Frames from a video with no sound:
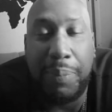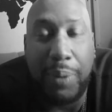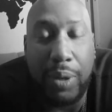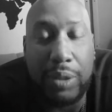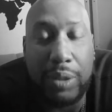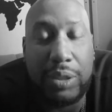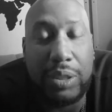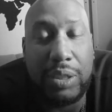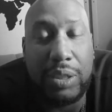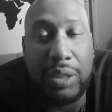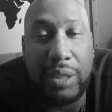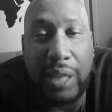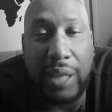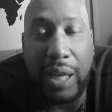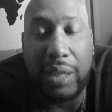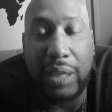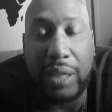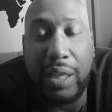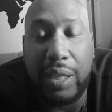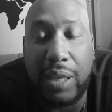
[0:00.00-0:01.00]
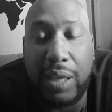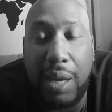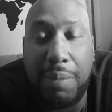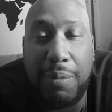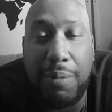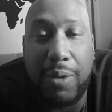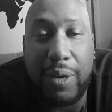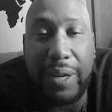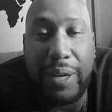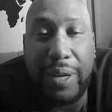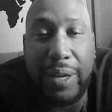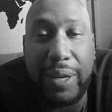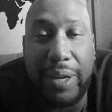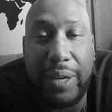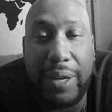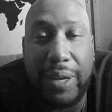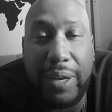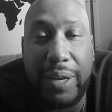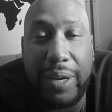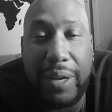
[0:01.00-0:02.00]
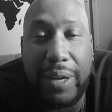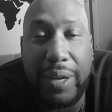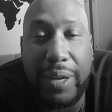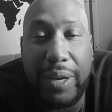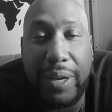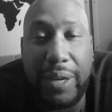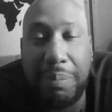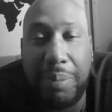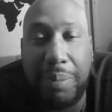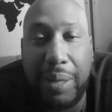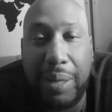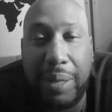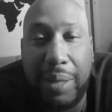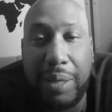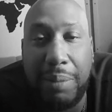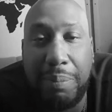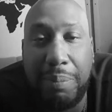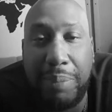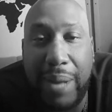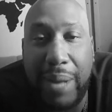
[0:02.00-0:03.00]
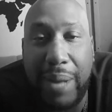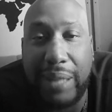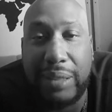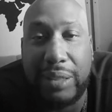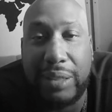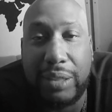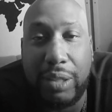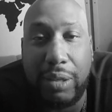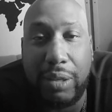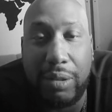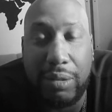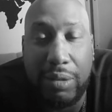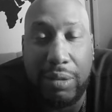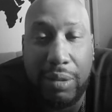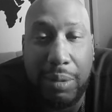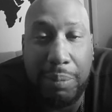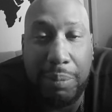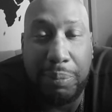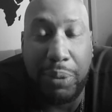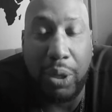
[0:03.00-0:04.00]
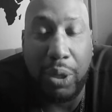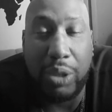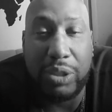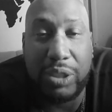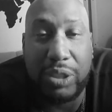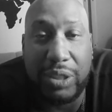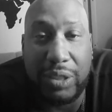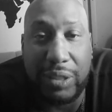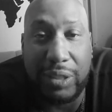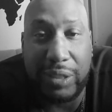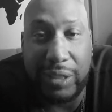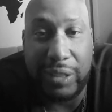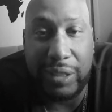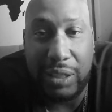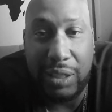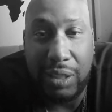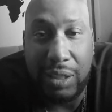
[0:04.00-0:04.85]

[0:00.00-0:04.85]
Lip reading: Personally, I think I'm more handsomer than Bosco. Personally,